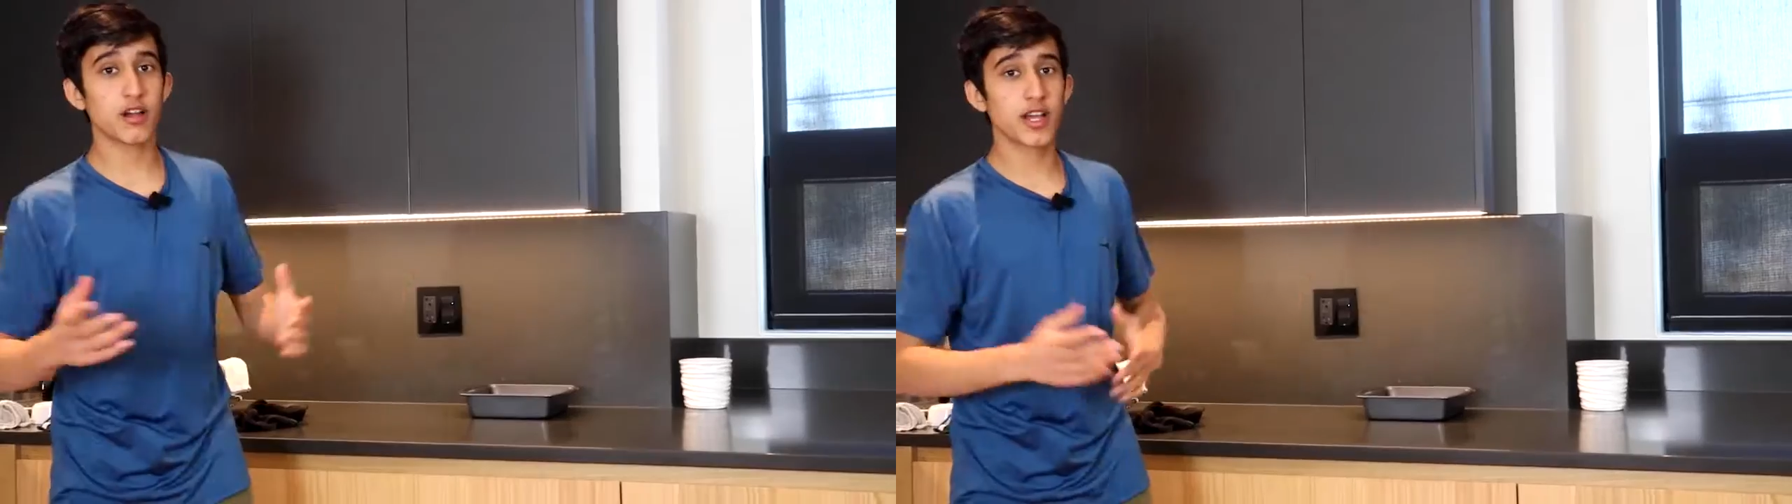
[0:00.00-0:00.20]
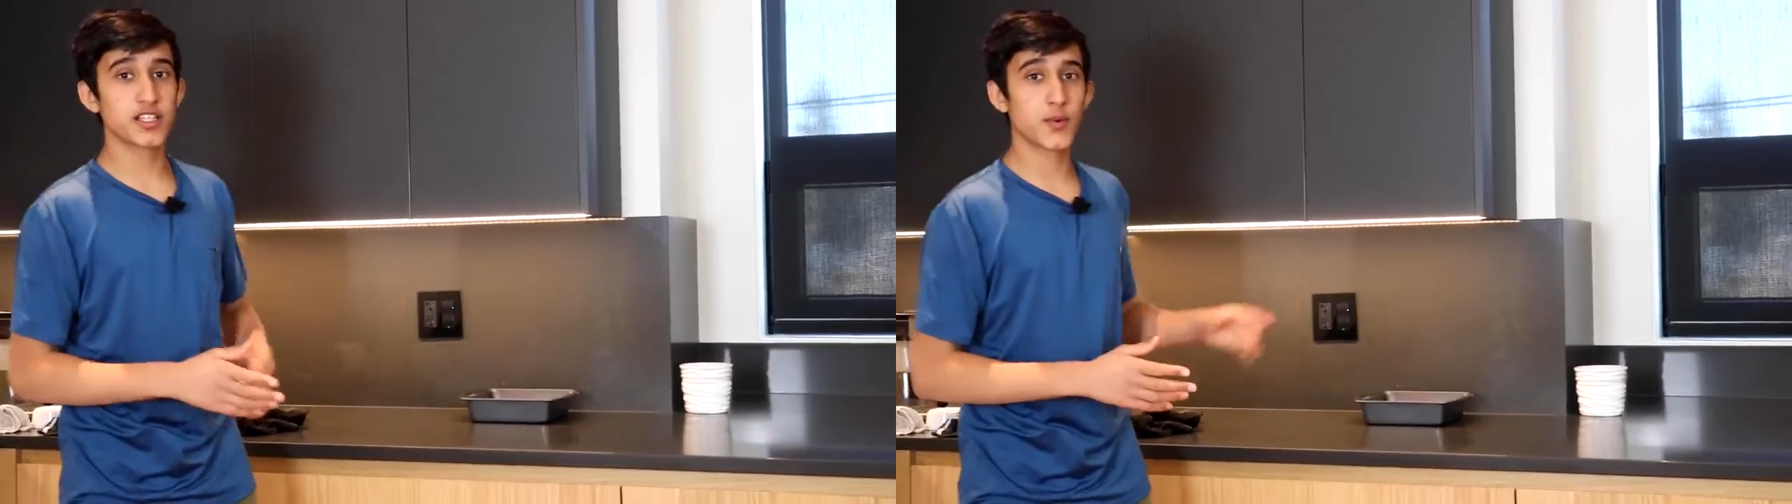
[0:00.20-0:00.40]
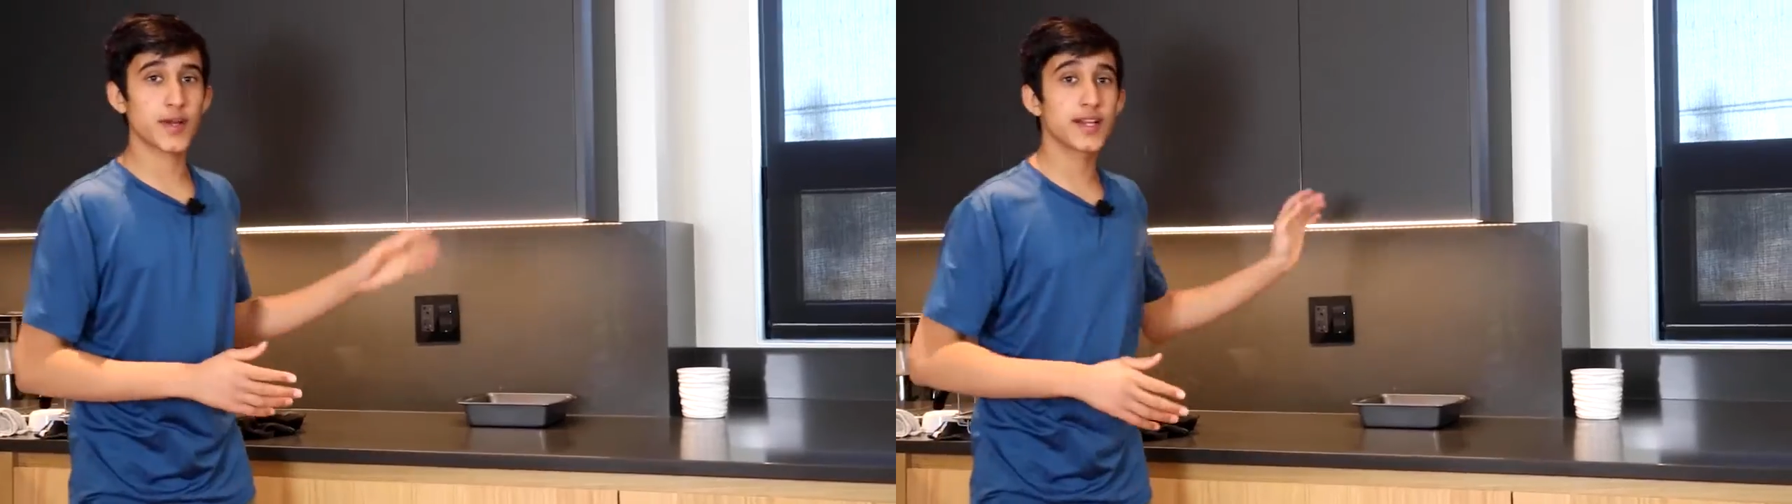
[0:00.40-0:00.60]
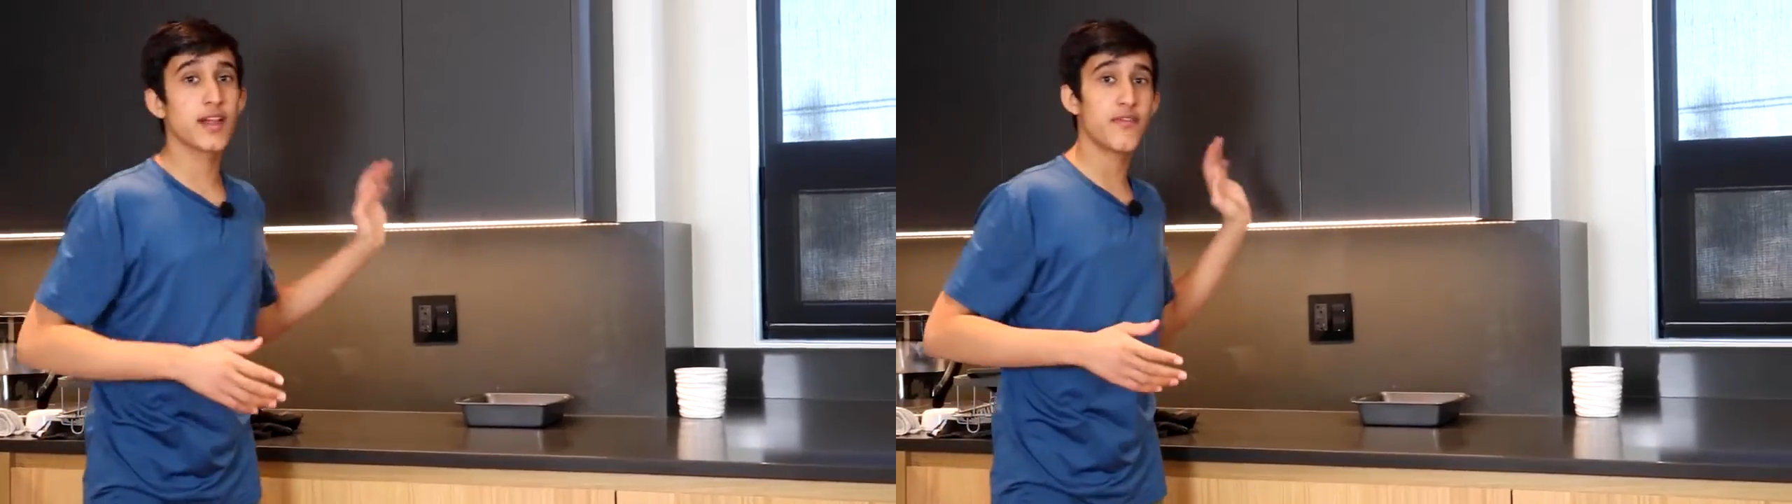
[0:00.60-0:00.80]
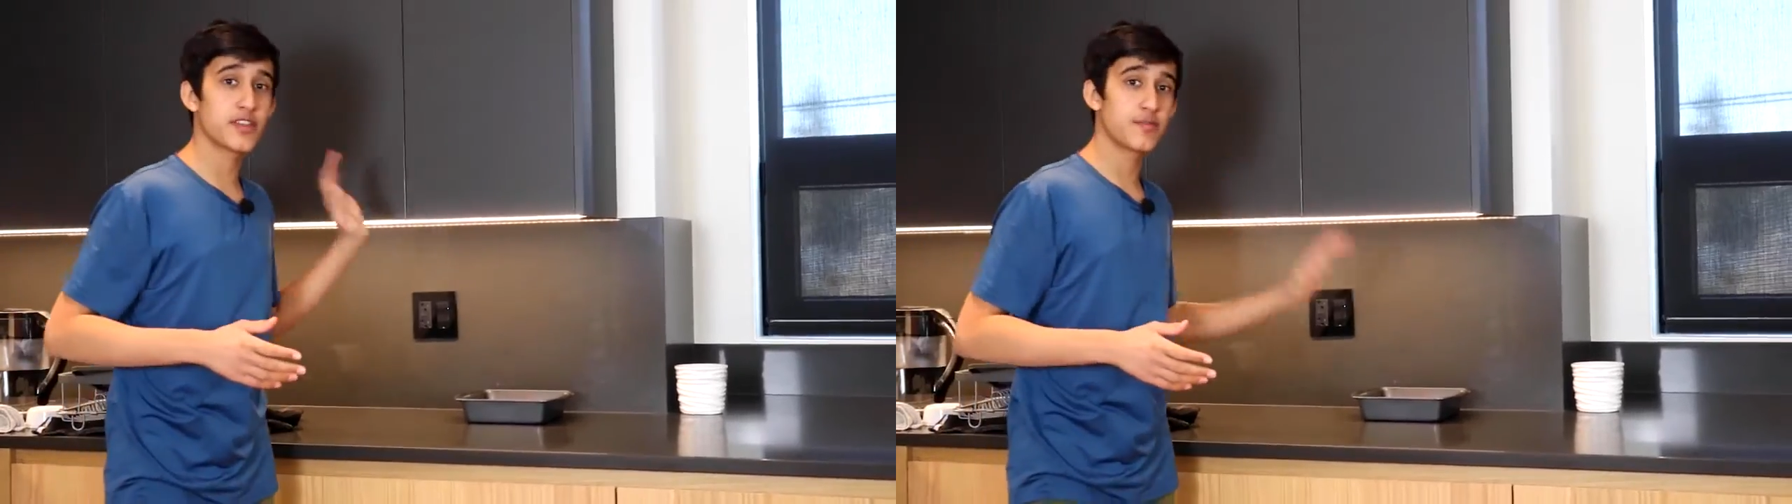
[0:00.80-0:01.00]
Okay, so we're gonna
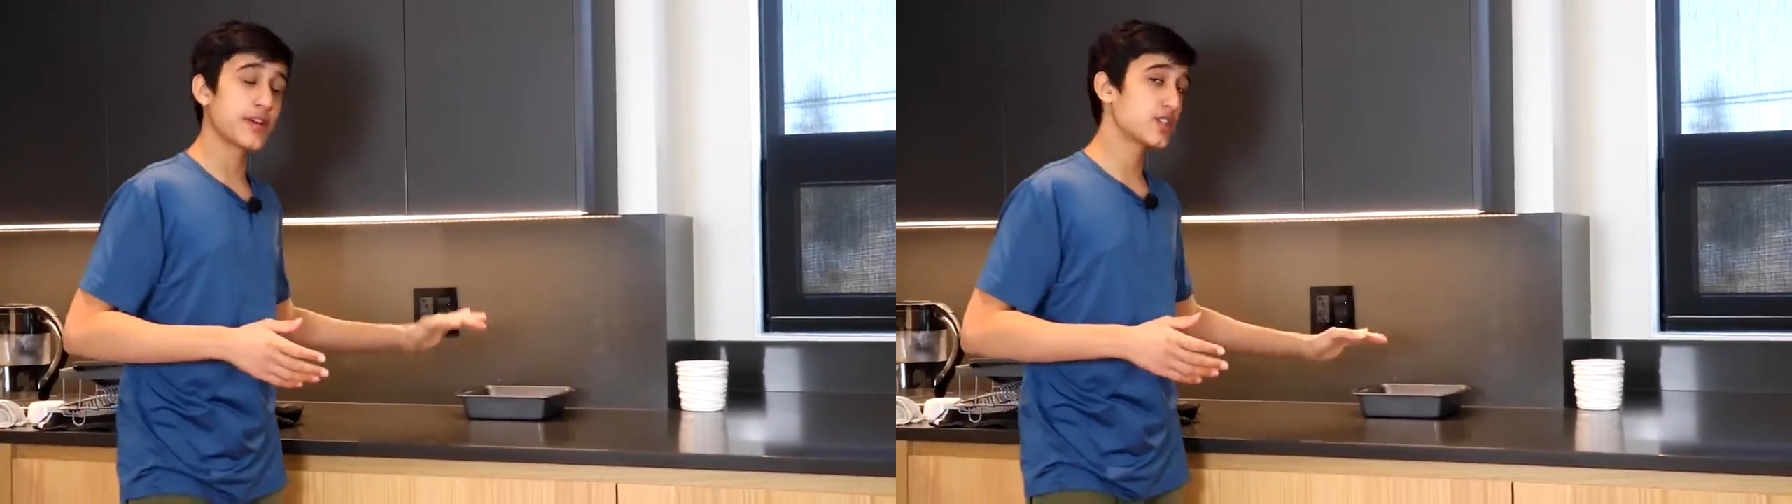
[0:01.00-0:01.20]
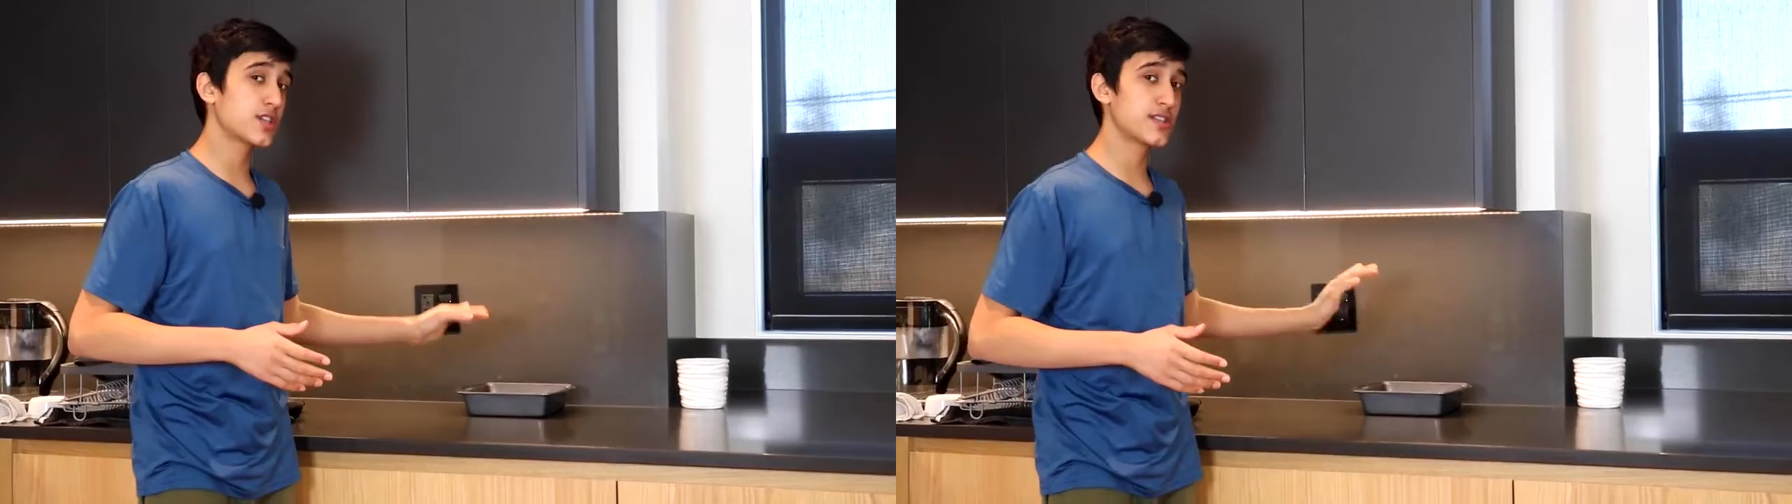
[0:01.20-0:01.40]
let this mixture